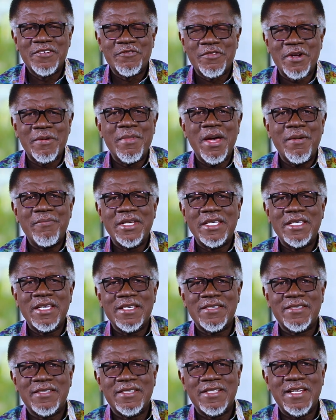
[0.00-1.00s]
Remember
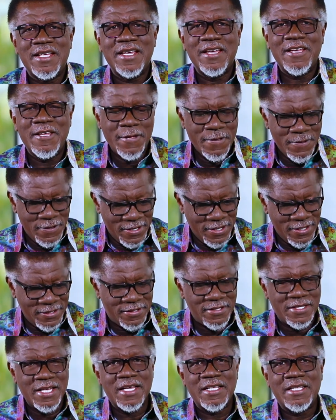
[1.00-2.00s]
yesterday, he
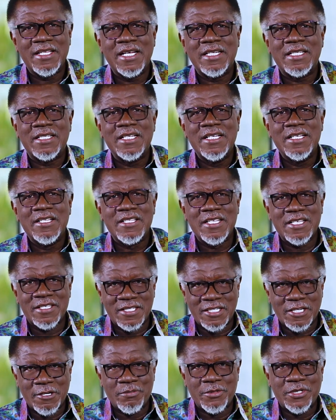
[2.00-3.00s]
said that the
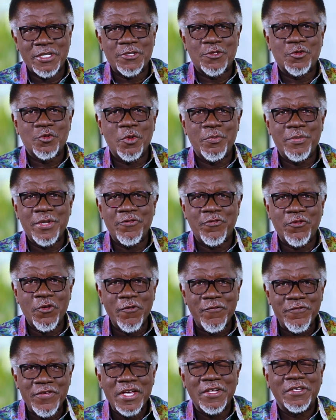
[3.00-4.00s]
scriptures will be
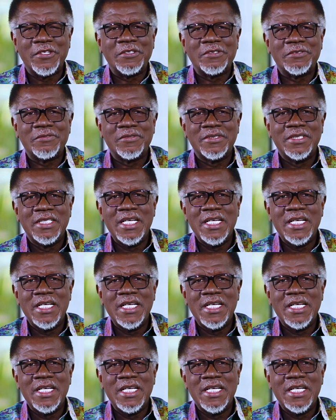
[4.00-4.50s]
fulfilled.